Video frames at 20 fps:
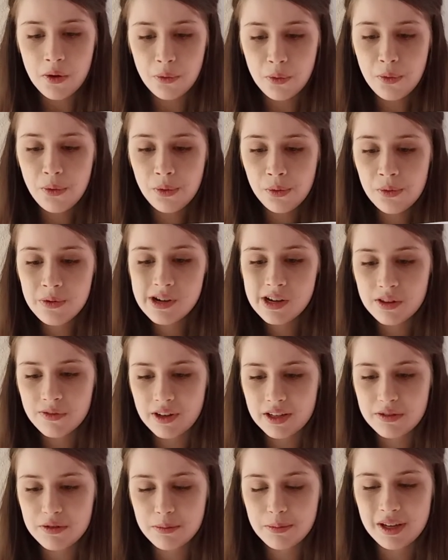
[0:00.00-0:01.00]
Who wouldn't
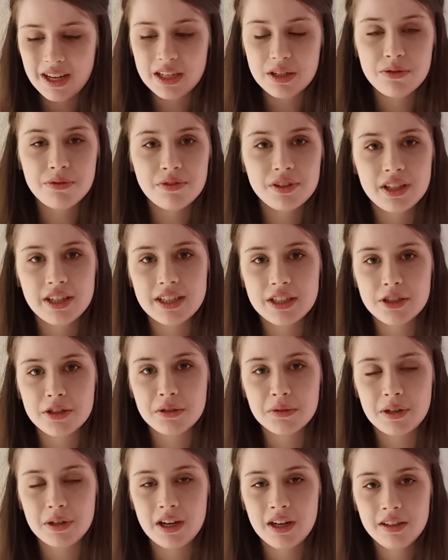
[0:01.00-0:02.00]
want to be as free as
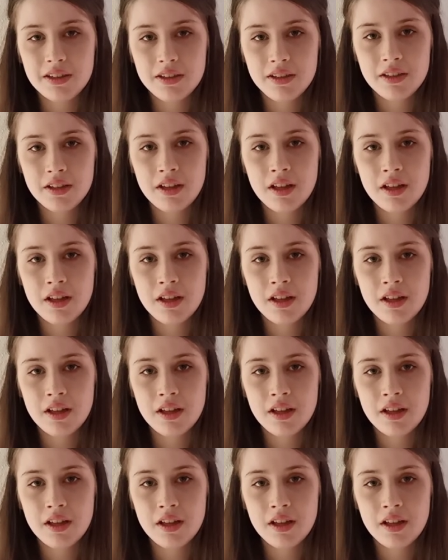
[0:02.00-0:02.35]
you are?